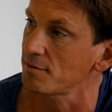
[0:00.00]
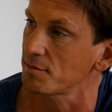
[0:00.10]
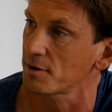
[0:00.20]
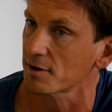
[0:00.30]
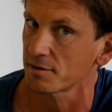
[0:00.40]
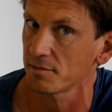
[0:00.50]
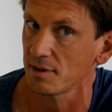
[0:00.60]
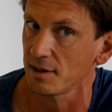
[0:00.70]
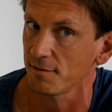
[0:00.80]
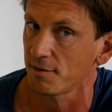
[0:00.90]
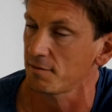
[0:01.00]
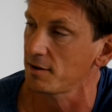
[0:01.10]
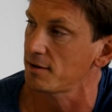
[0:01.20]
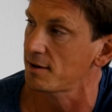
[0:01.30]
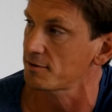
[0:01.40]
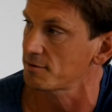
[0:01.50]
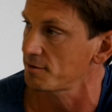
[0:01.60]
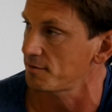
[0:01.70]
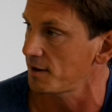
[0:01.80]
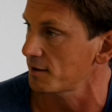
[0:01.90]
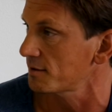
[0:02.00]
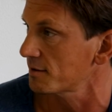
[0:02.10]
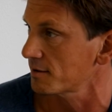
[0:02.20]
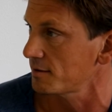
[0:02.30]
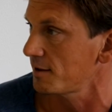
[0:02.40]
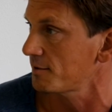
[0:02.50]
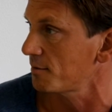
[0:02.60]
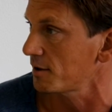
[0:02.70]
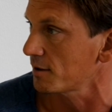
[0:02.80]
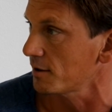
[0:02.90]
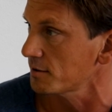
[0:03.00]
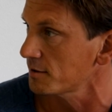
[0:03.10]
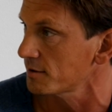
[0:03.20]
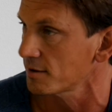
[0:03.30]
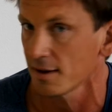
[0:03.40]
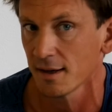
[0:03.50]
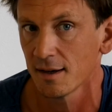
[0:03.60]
of approximately 50,000 Swiss francs, because that's what it costs,